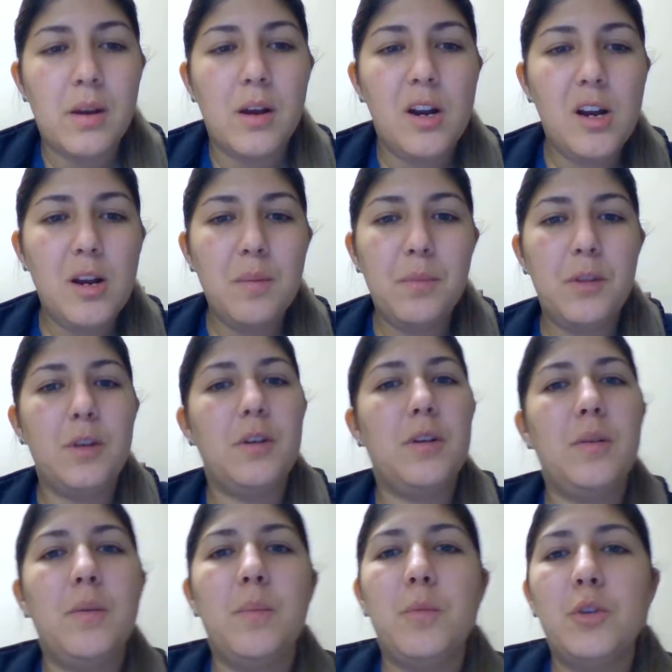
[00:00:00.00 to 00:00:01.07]

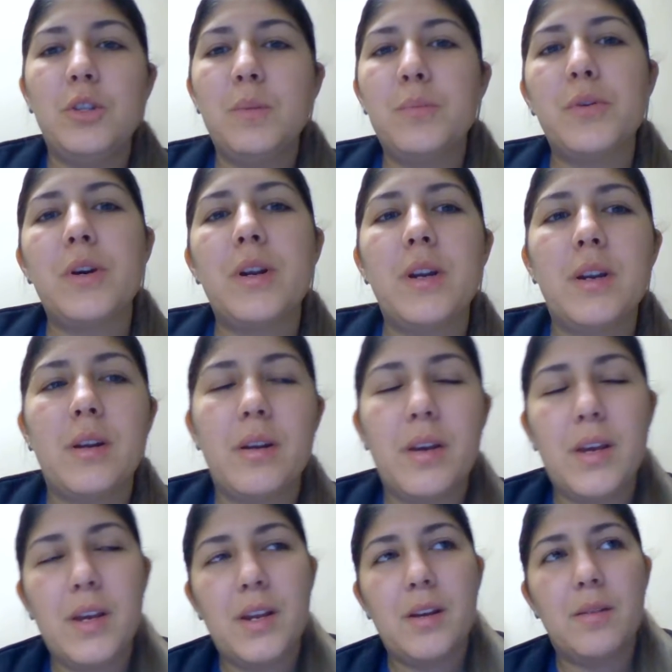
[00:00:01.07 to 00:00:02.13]
The most important,
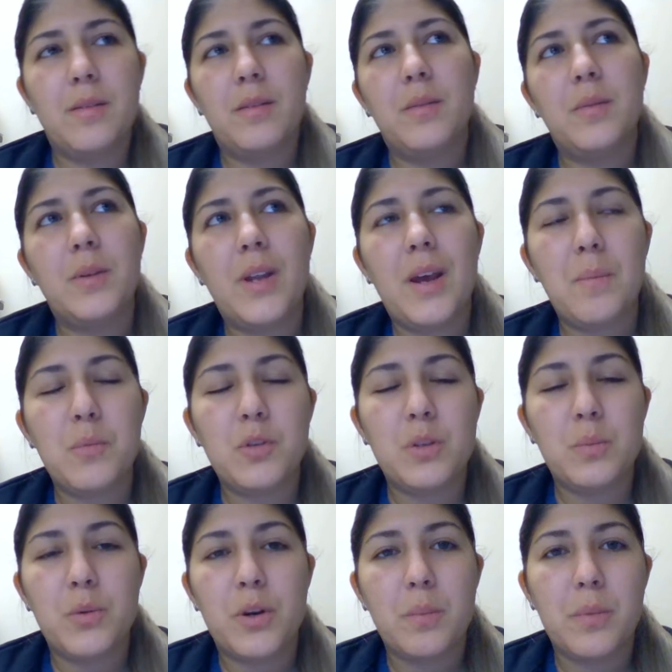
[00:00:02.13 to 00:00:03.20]
and well, not most
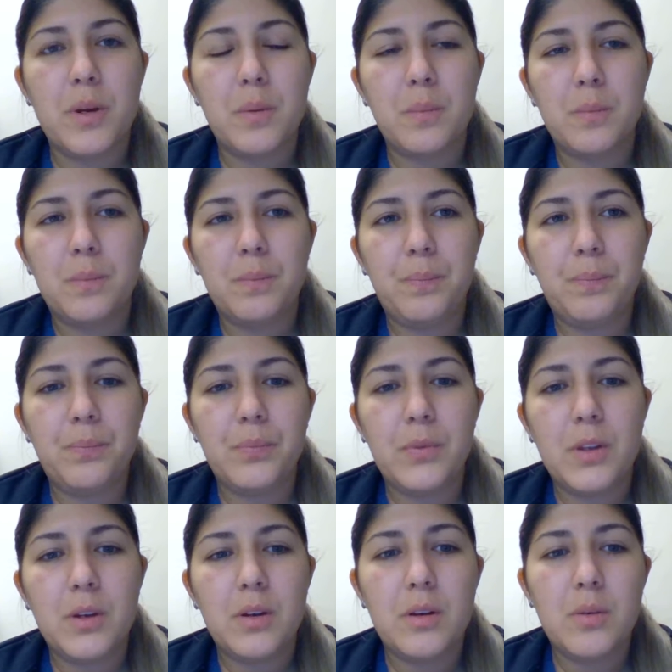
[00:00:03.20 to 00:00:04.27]
important, but
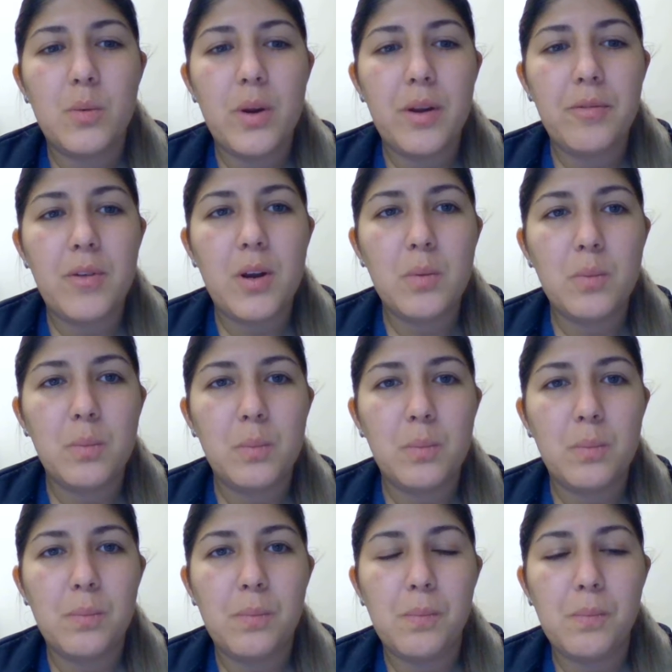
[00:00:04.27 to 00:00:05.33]
what I found
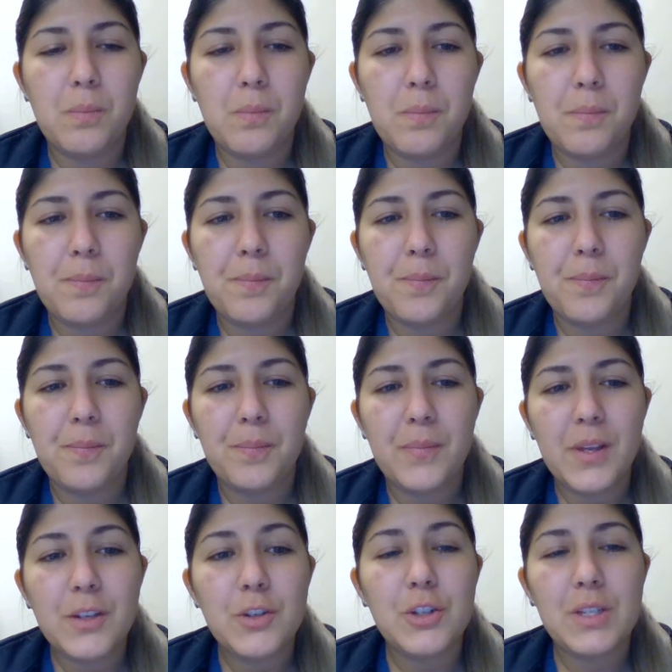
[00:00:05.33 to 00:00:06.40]

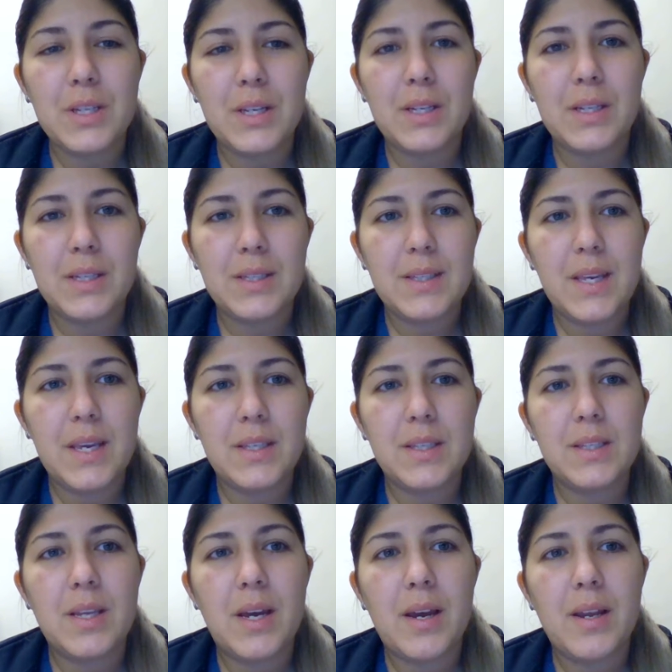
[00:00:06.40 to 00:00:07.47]
interesting in this case
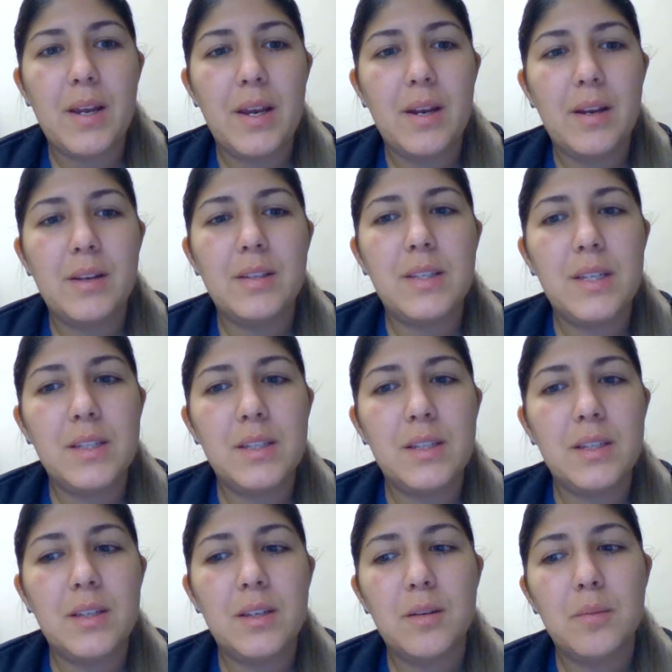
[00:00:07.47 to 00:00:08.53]
is that since
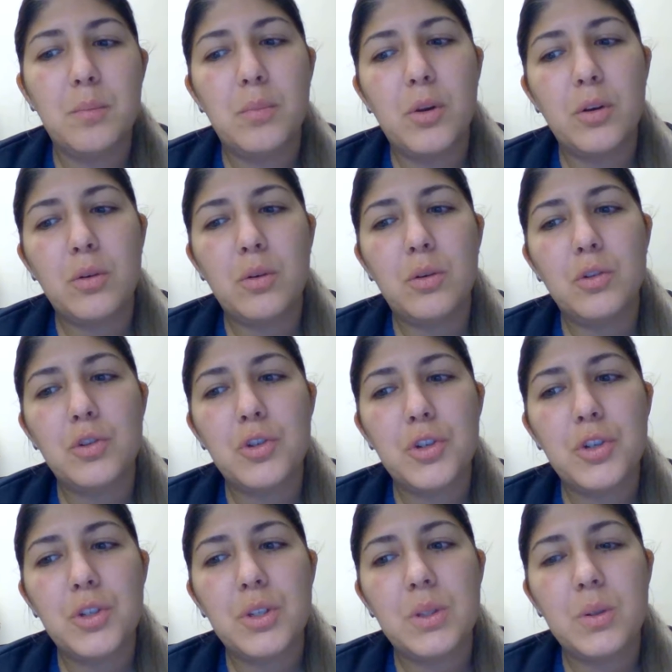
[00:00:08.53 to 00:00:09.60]
the blood
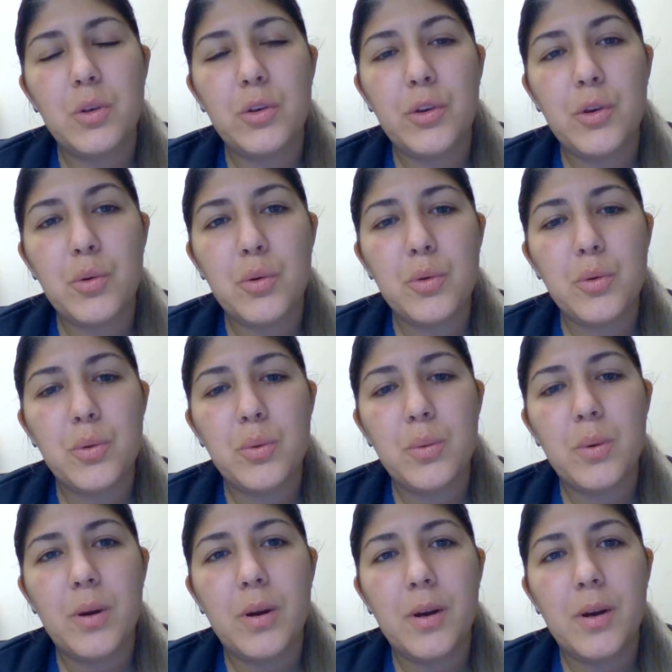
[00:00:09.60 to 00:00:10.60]
cultures grew